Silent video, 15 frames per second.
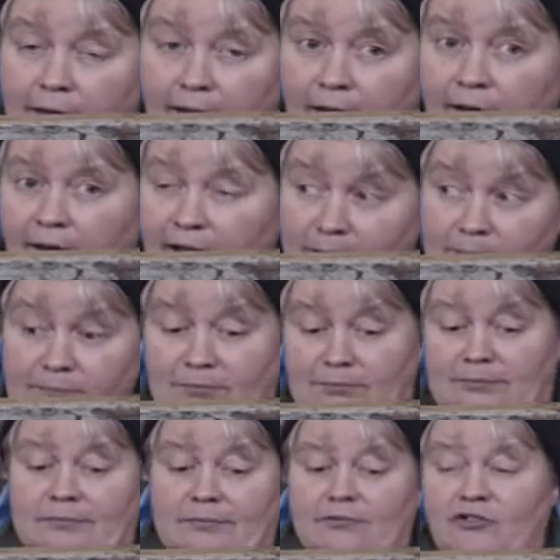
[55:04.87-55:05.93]
And I'm
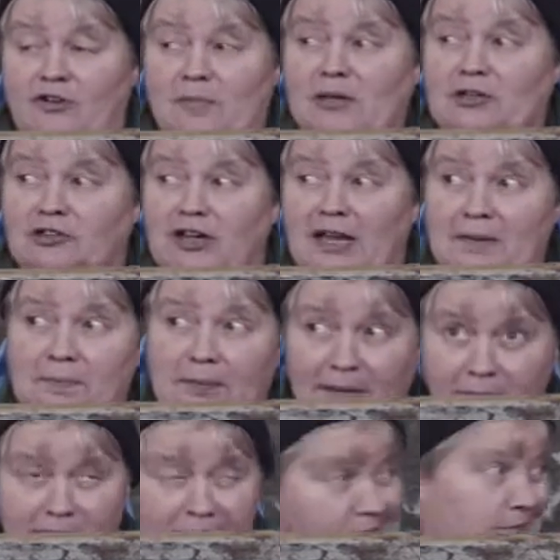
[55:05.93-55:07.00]
trimming sheep and
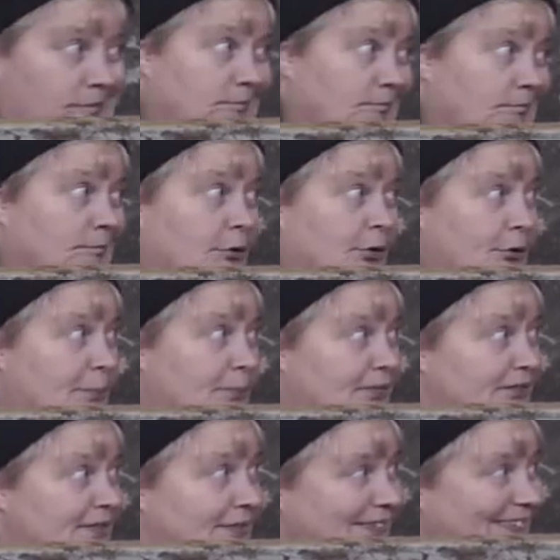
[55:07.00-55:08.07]
I'm thinking,
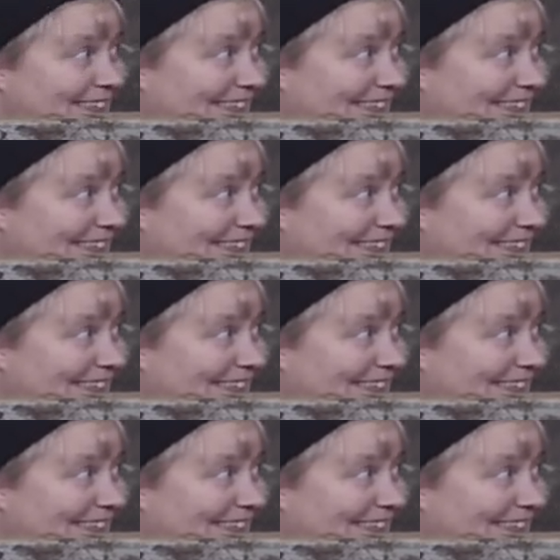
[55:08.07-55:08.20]
oops.